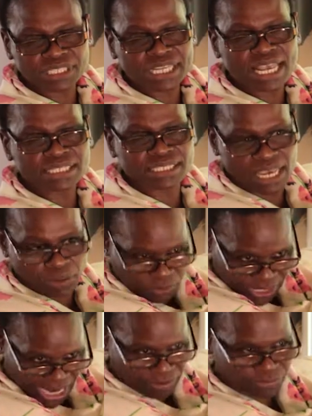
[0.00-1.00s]
less, they
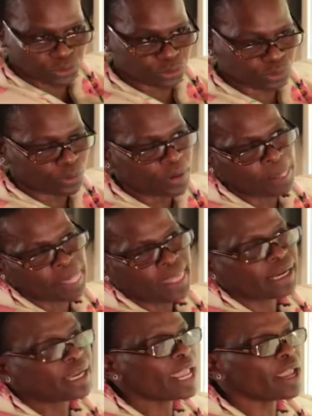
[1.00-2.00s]
would have to
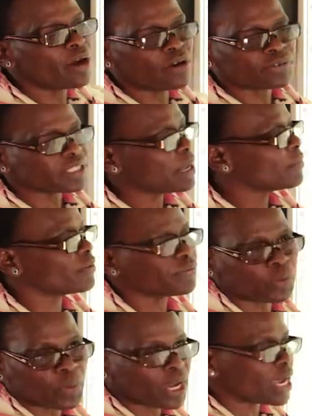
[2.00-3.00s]
lay off some of the
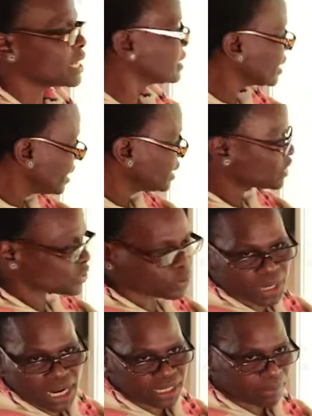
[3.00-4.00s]
workers. It leads
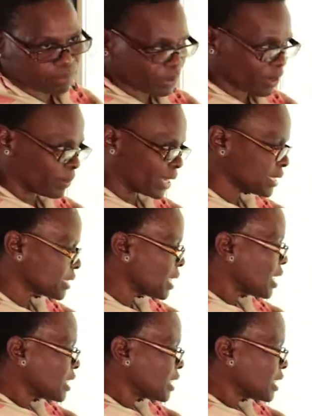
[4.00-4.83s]
to unemployment.